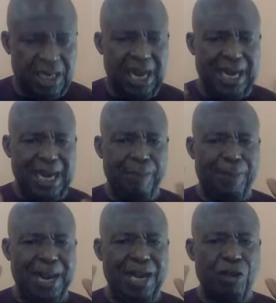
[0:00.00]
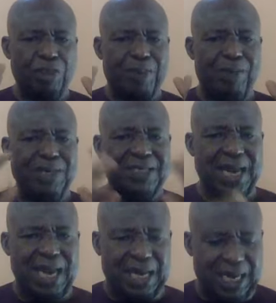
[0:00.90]
And I bind those powers and
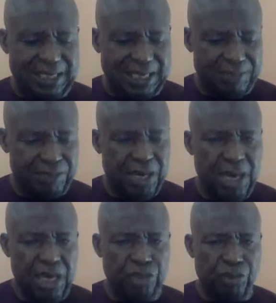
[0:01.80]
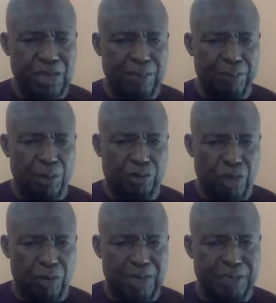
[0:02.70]
I cast them into the
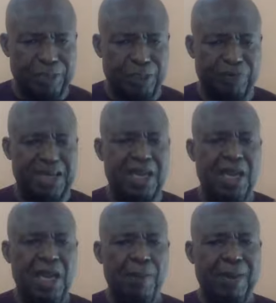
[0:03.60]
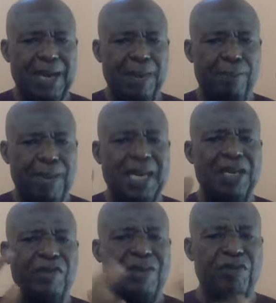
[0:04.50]
bottomless pit of hell by the mandate
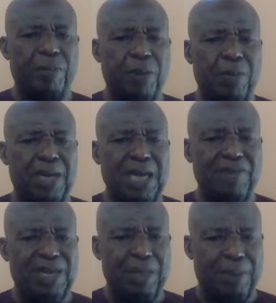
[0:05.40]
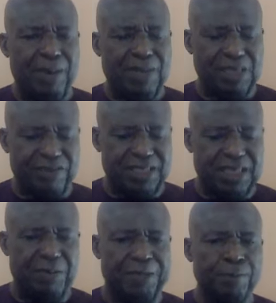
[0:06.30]
of heaven upon my life and the powers invested
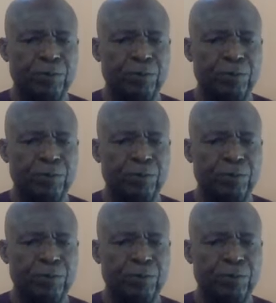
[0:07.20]
in me.